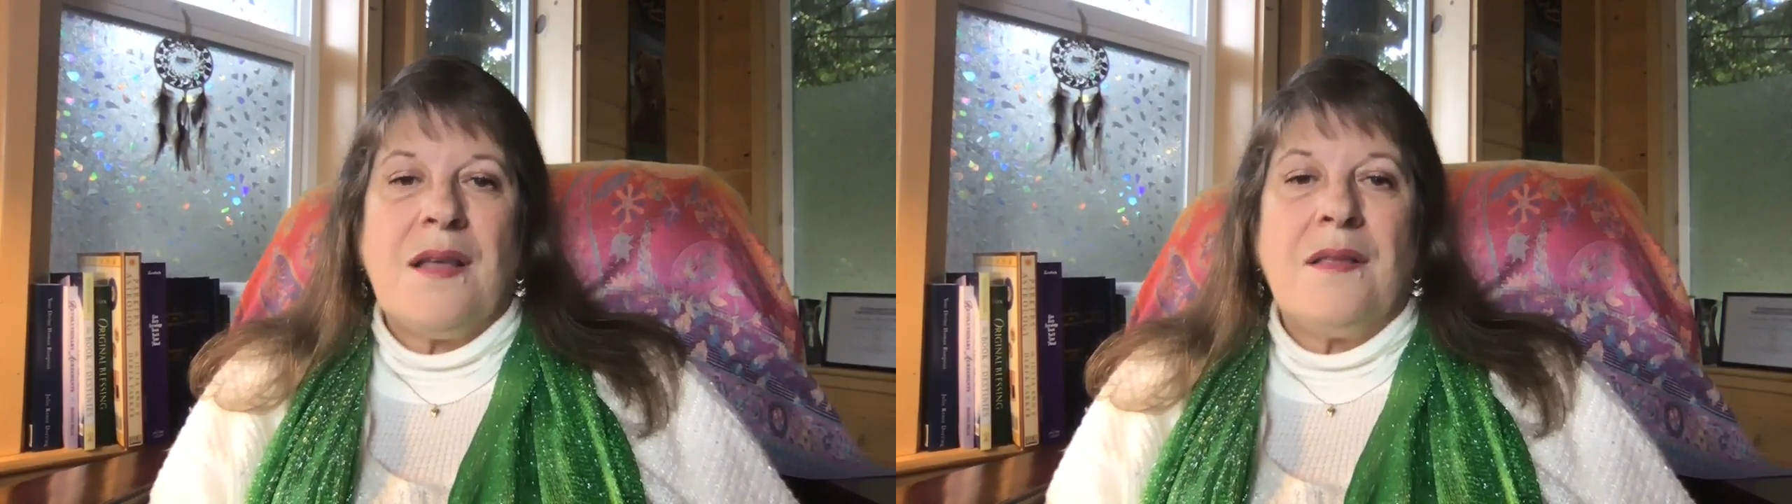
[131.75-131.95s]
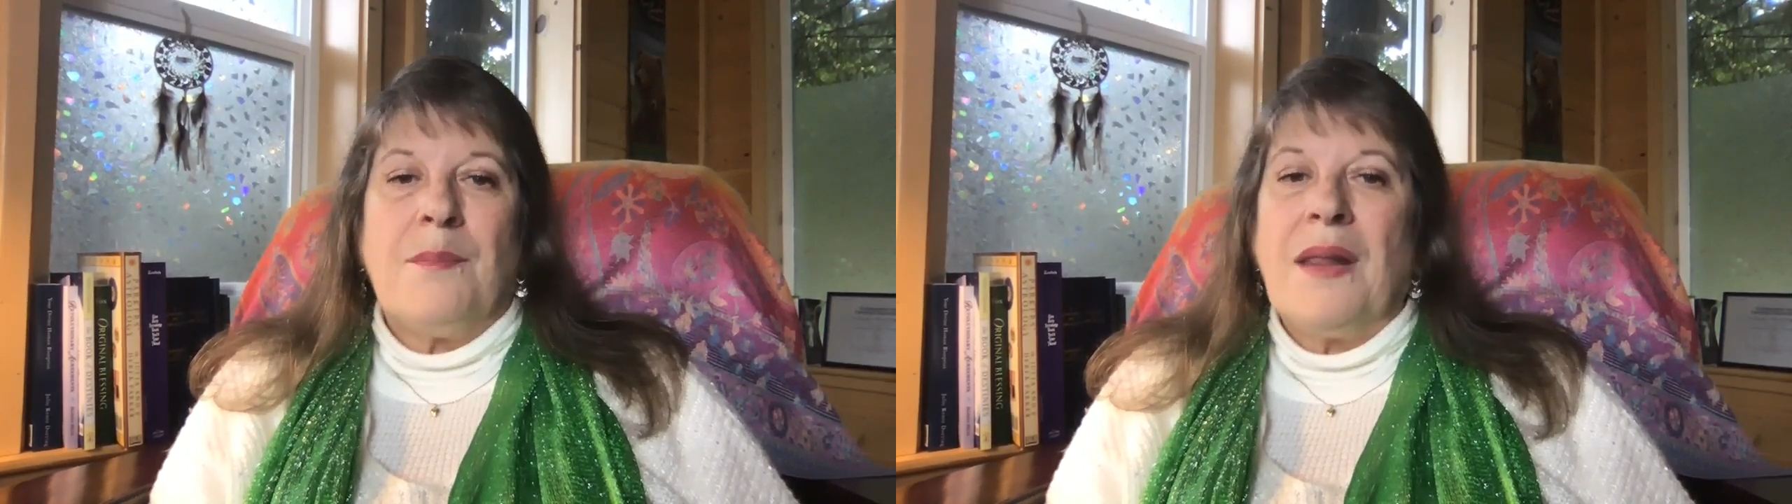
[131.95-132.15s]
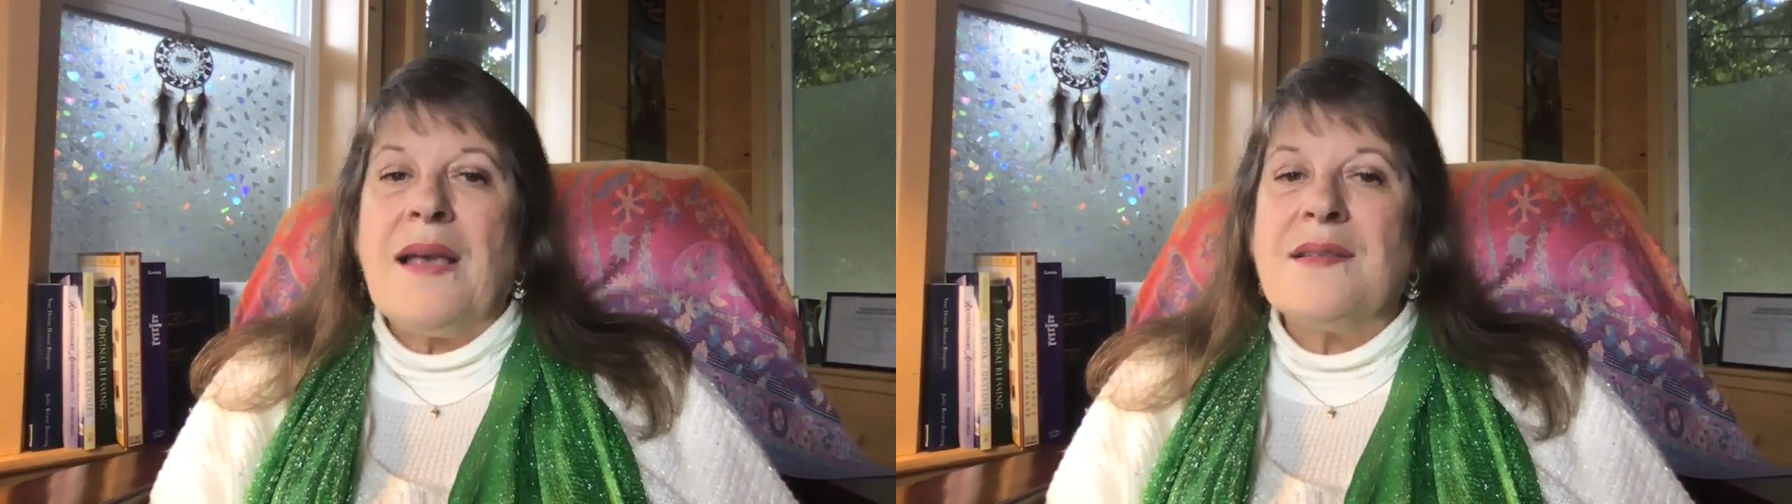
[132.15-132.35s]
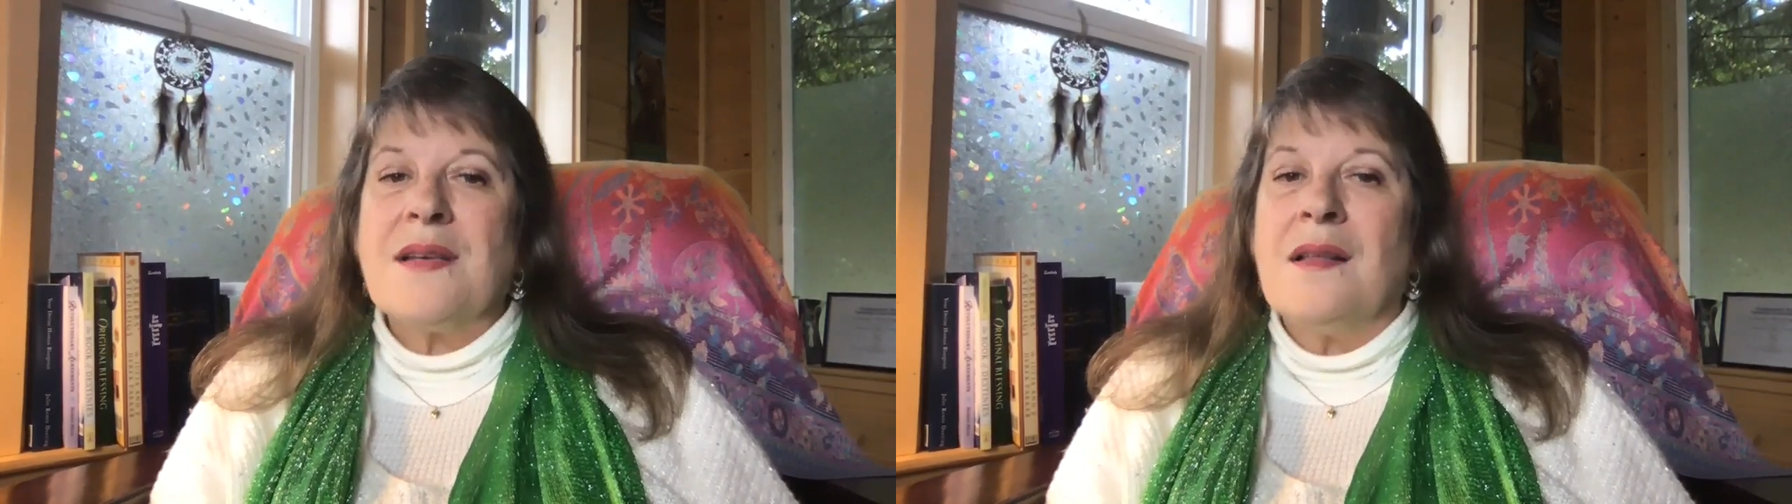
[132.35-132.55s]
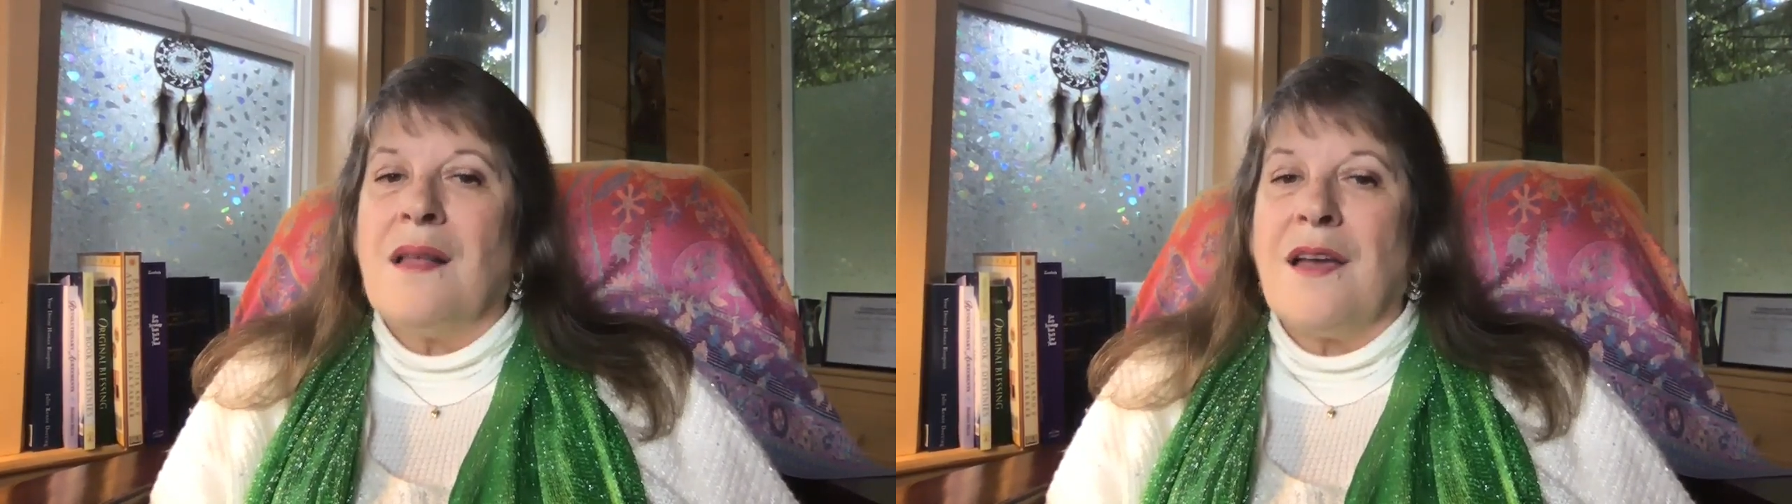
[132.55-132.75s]
in the
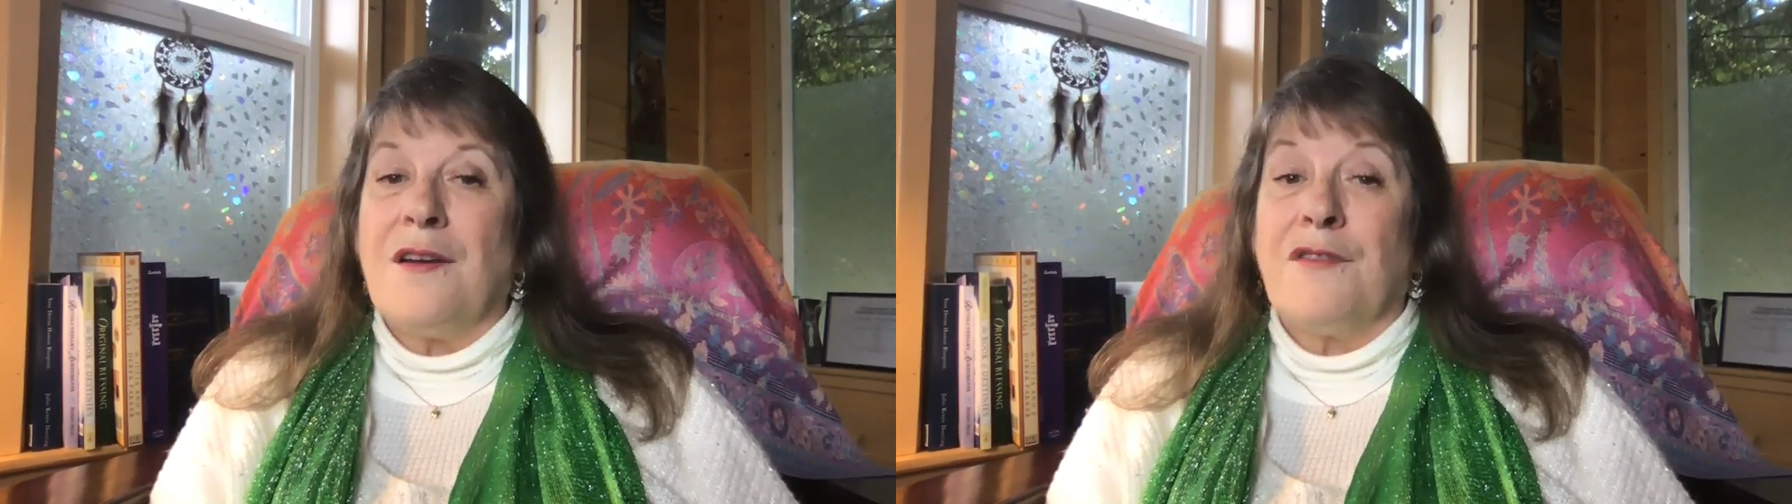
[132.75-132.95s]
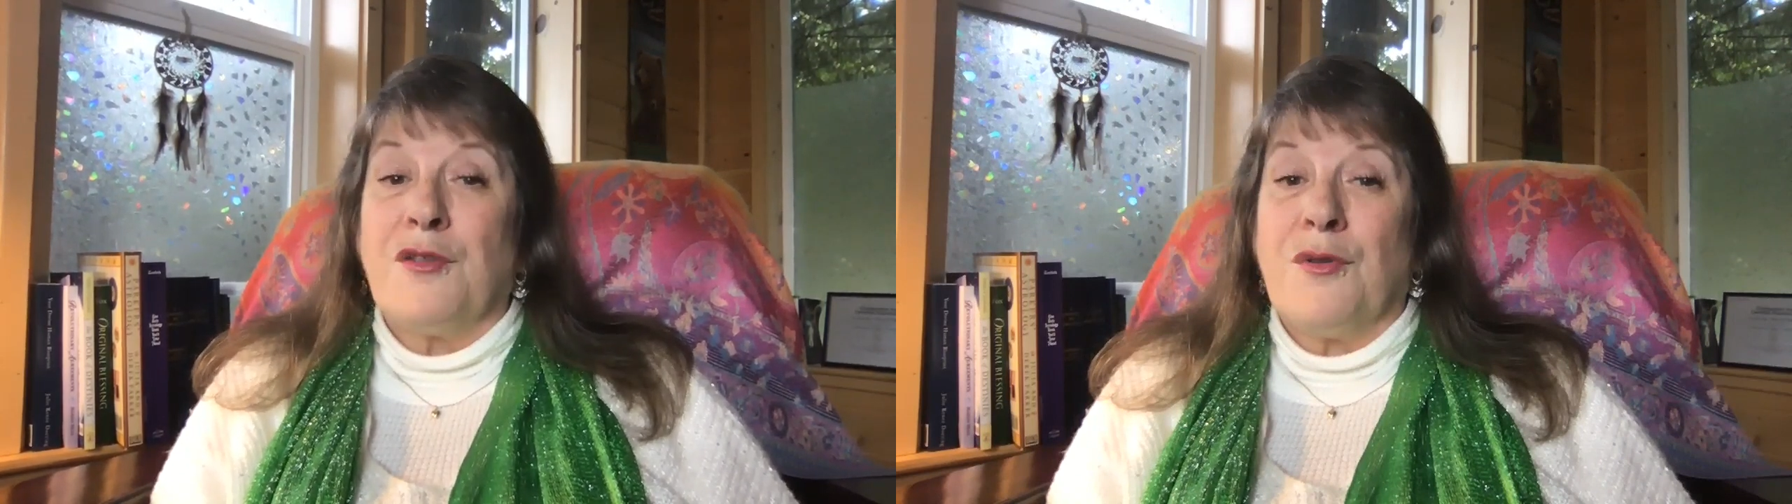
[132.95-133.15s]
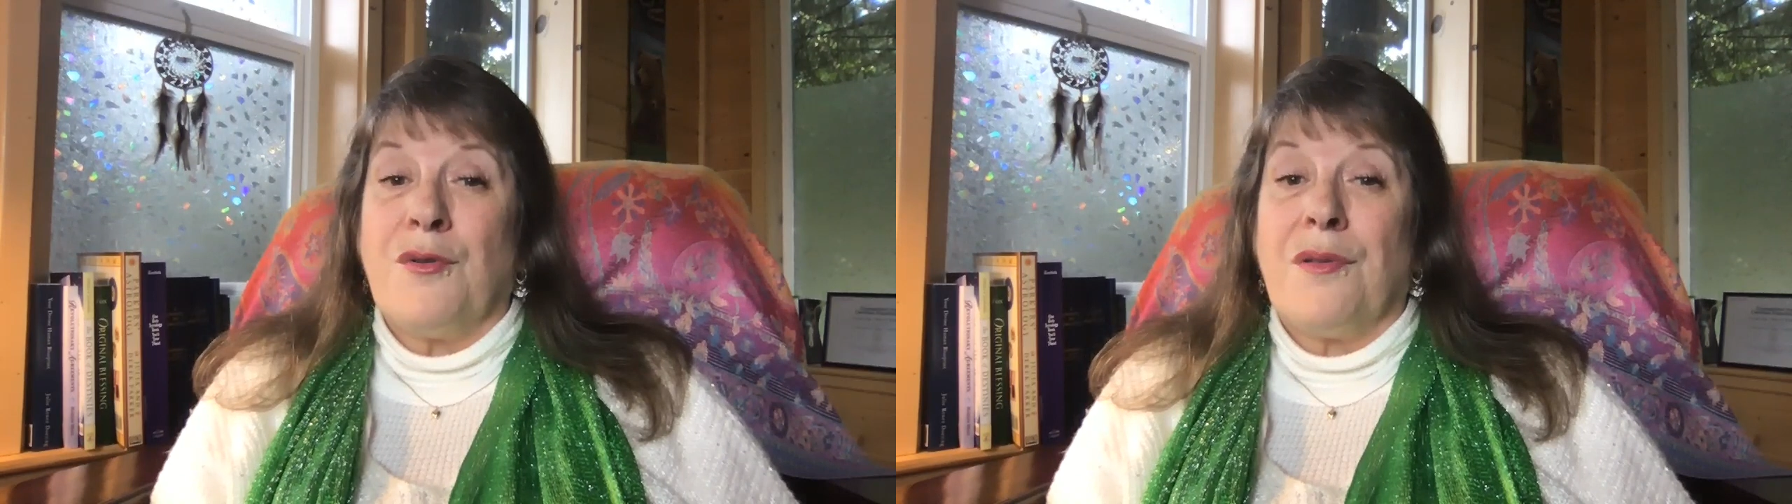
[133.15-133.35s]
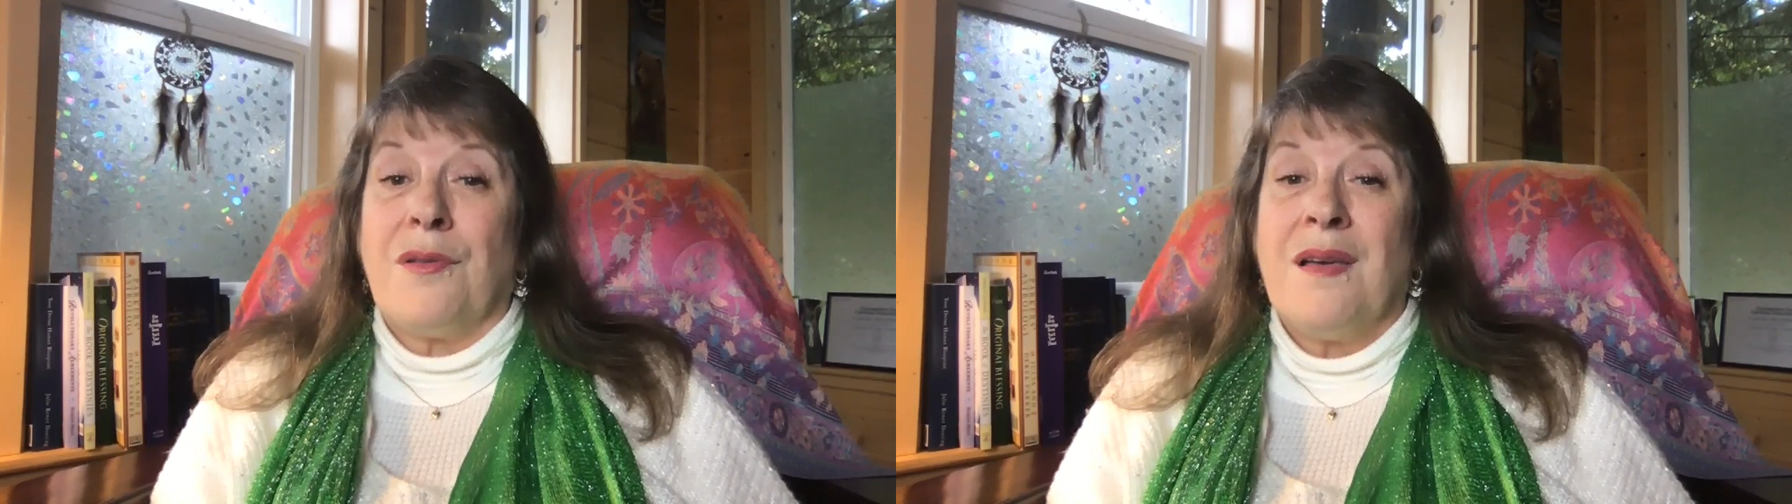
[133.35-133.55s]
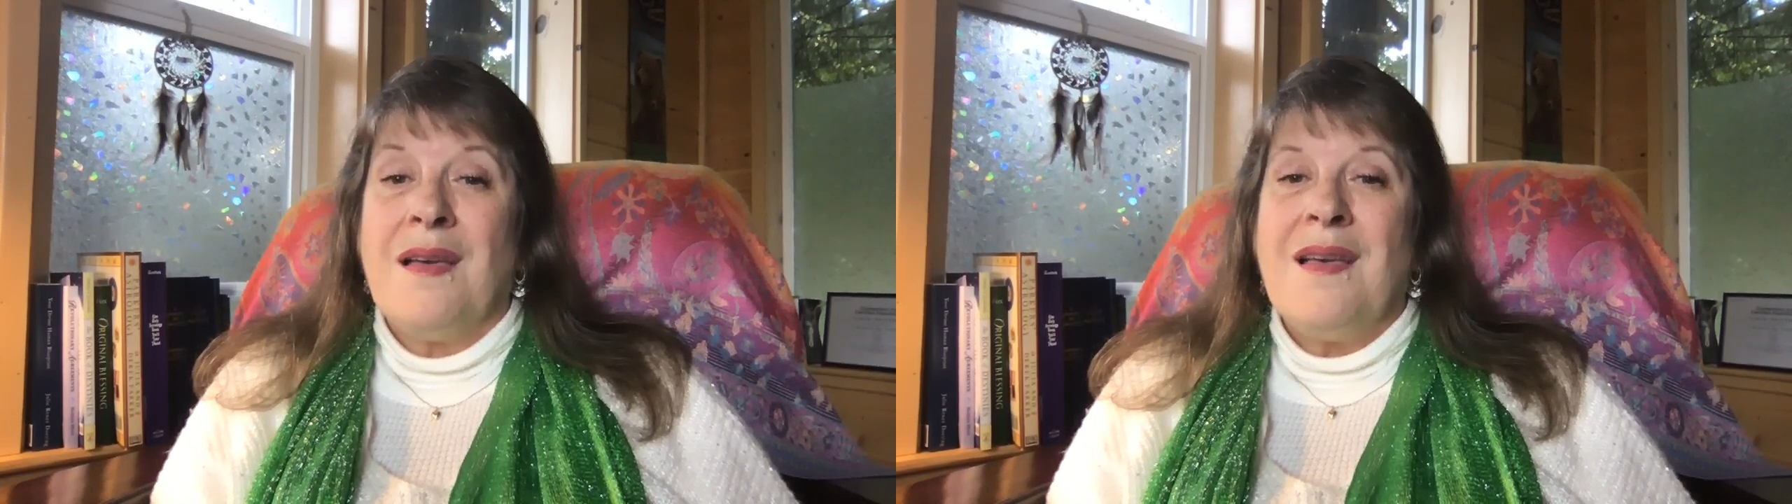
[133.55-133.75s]
blazing light of truth,